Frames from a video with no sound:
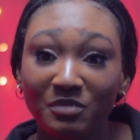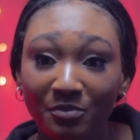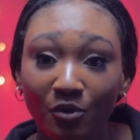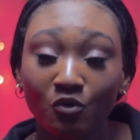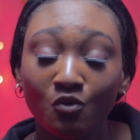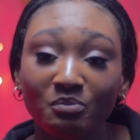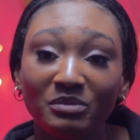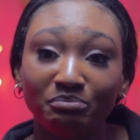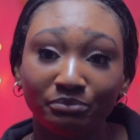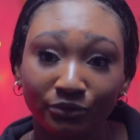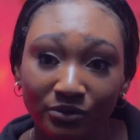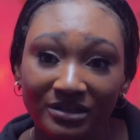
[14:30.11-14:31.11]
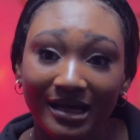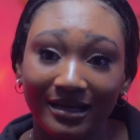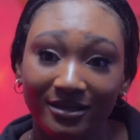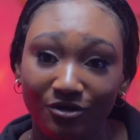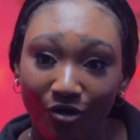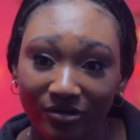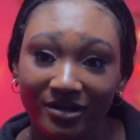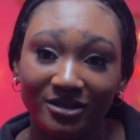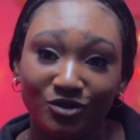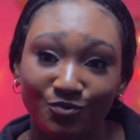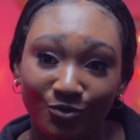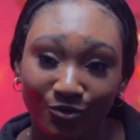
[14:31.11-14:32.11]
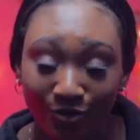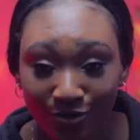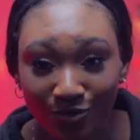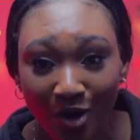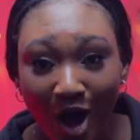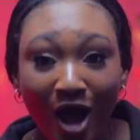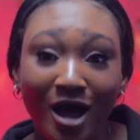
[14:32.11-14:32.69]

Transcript: People who will be brutally honest with you.